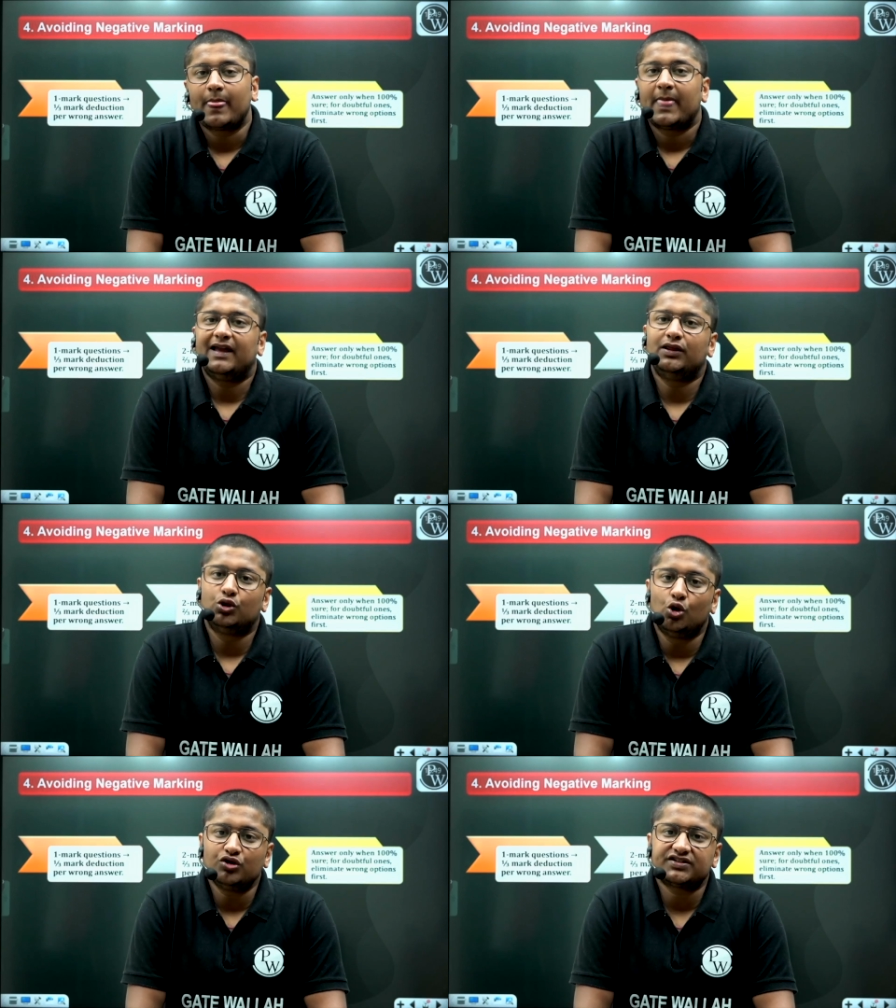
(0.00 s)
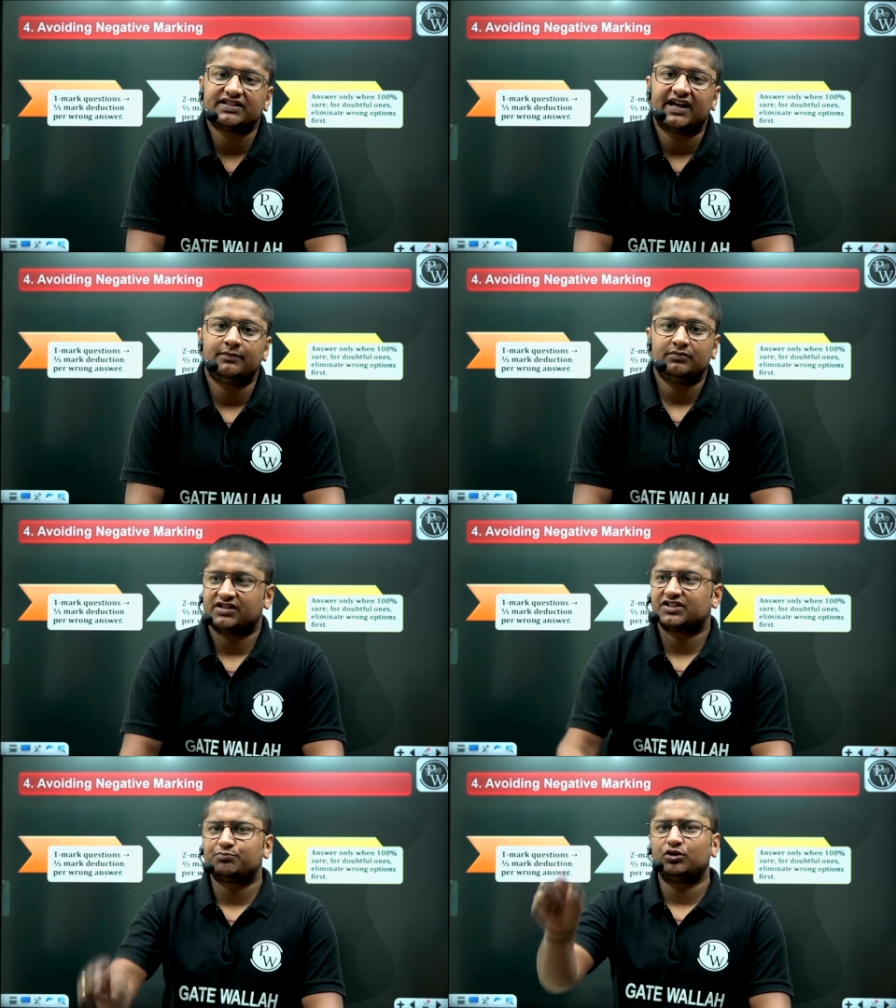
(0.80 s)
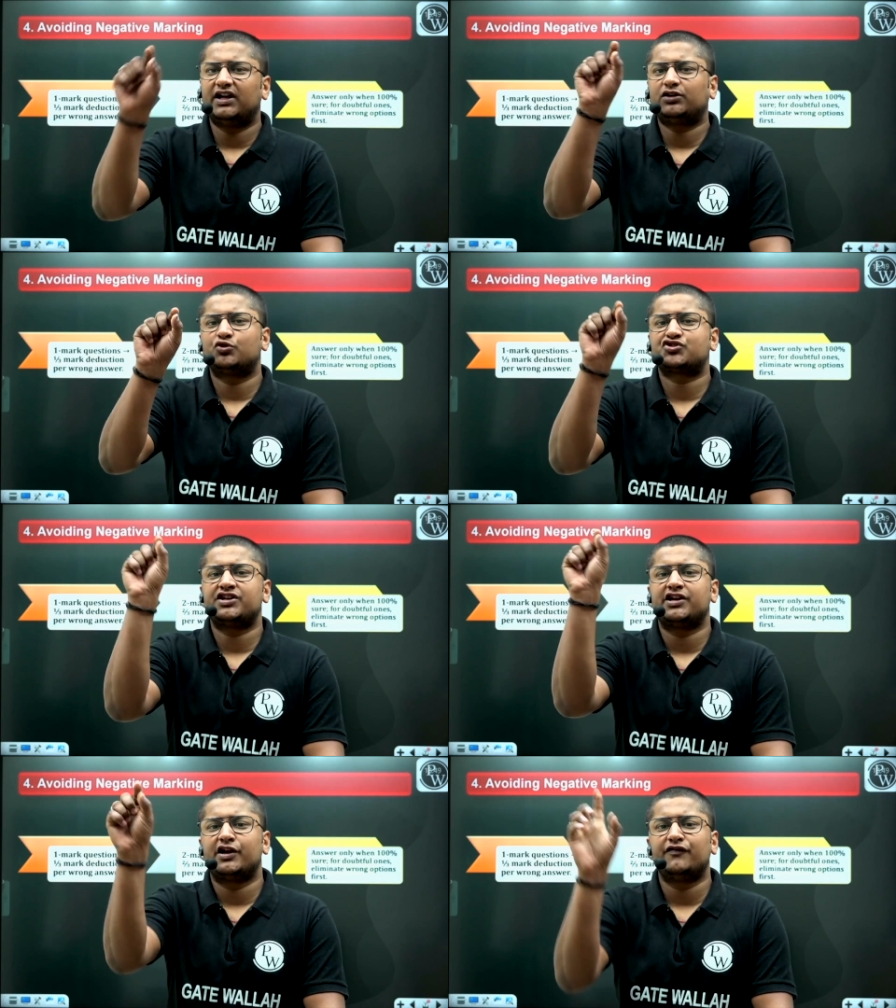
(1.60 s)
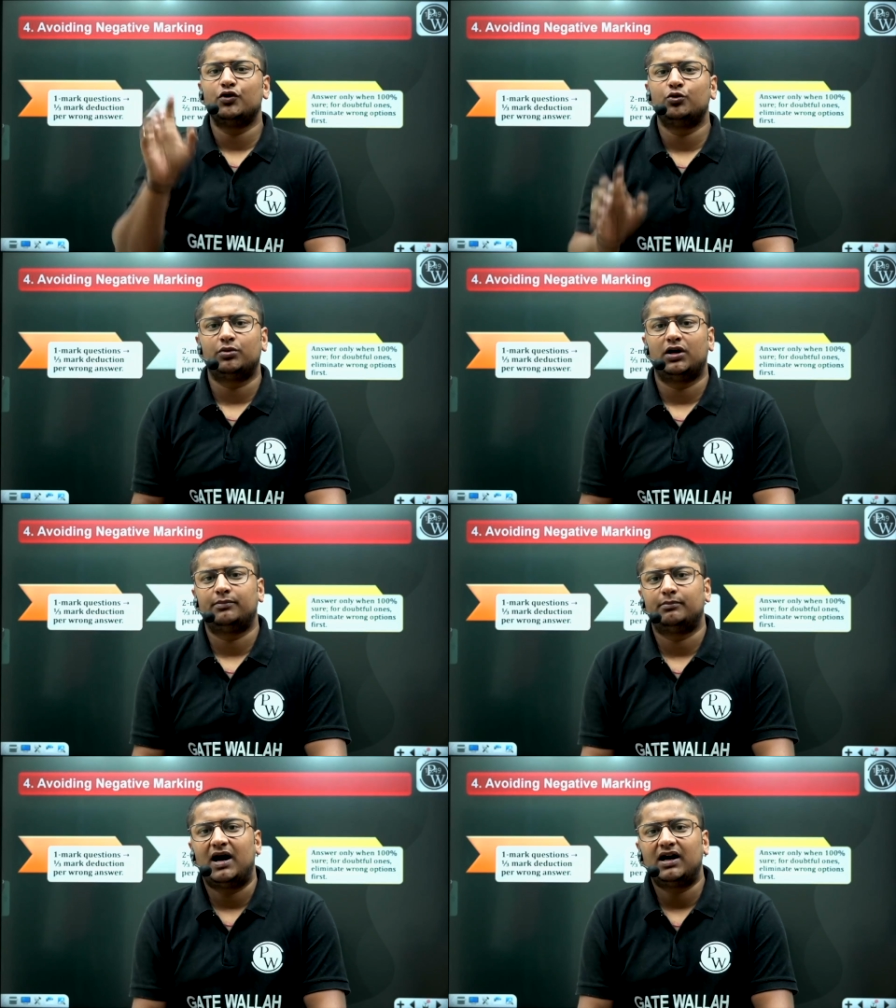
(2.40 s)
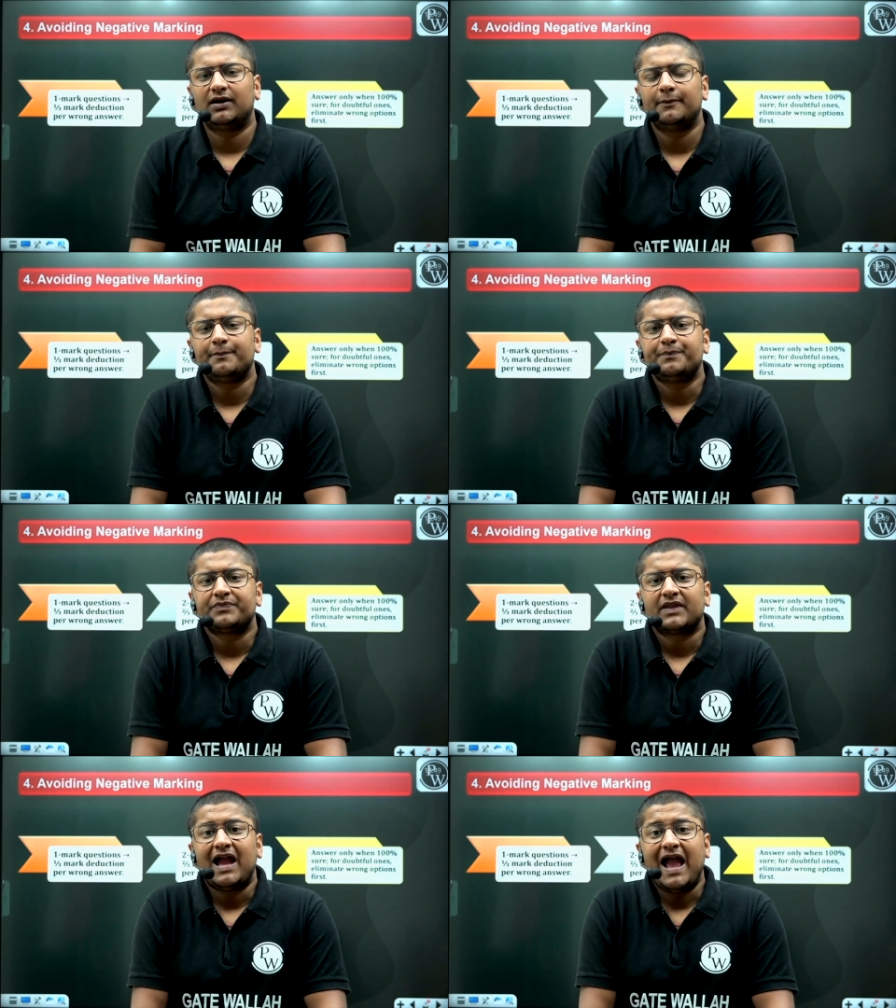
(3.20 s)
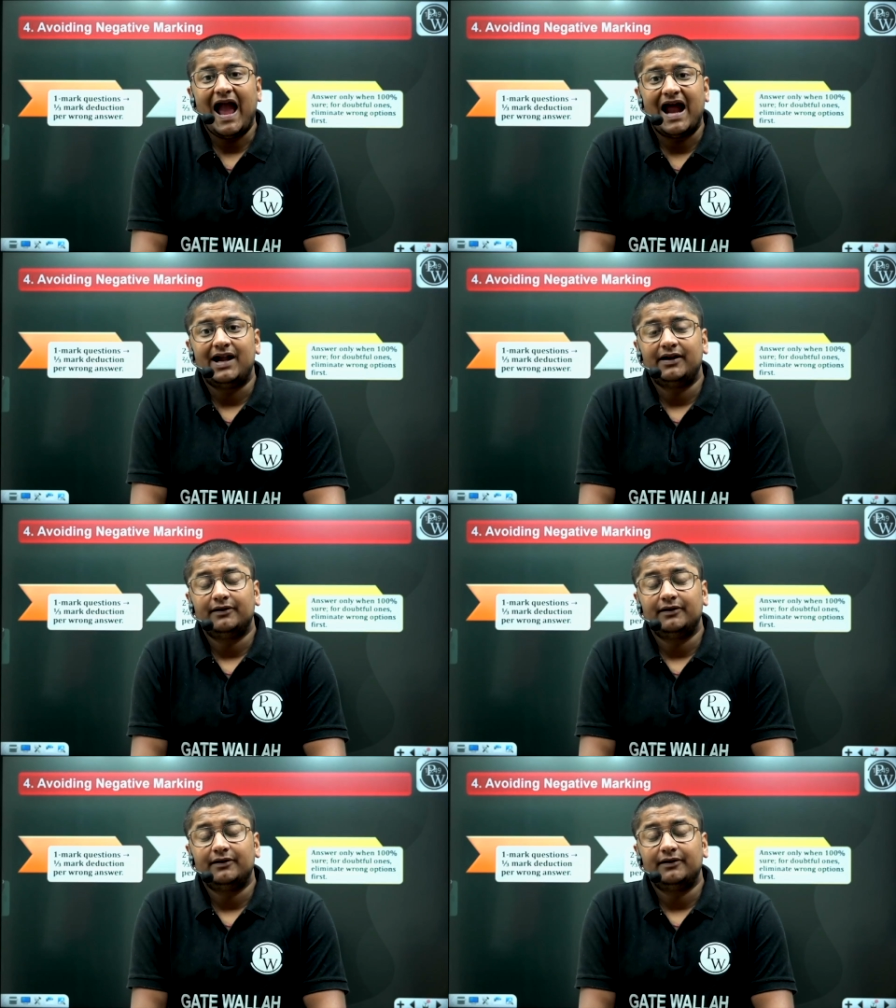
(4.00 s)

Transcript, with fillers: in those time just put that question in a review uh, mark and